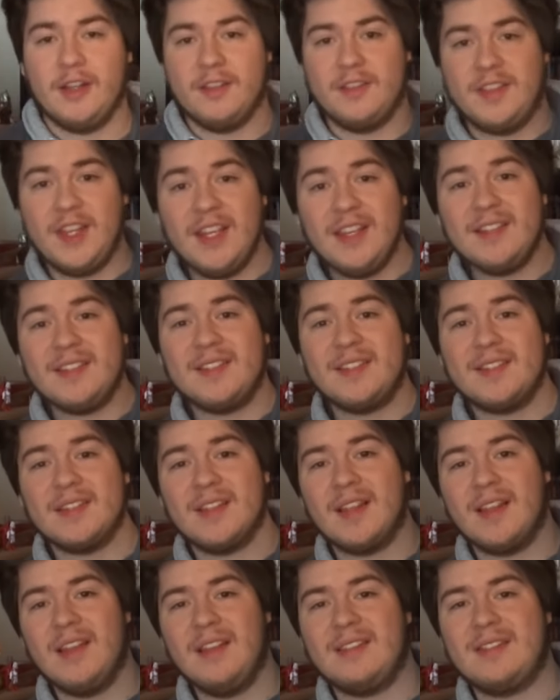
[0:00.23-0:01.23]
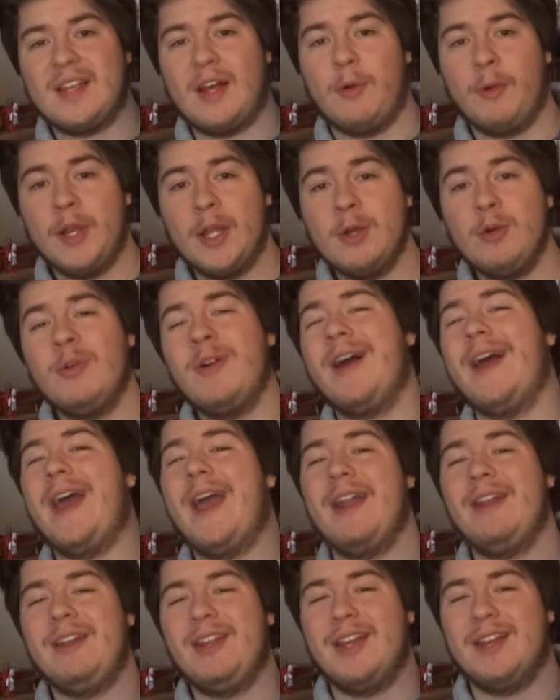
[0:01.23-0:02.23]
This is a real
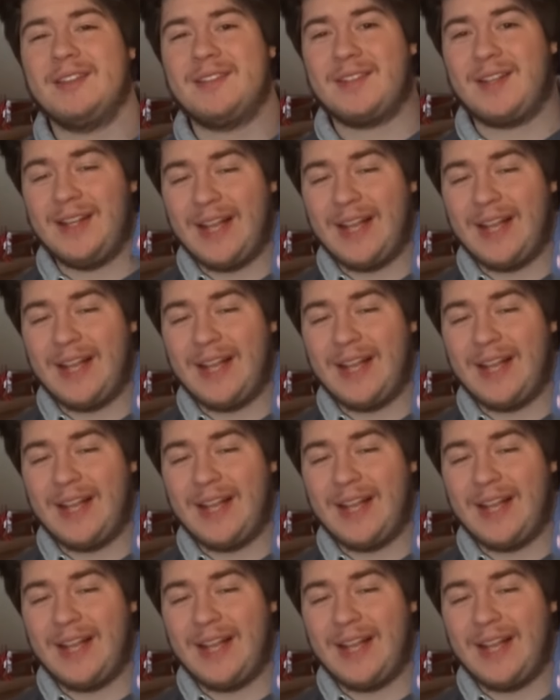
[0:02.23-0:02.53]
N E S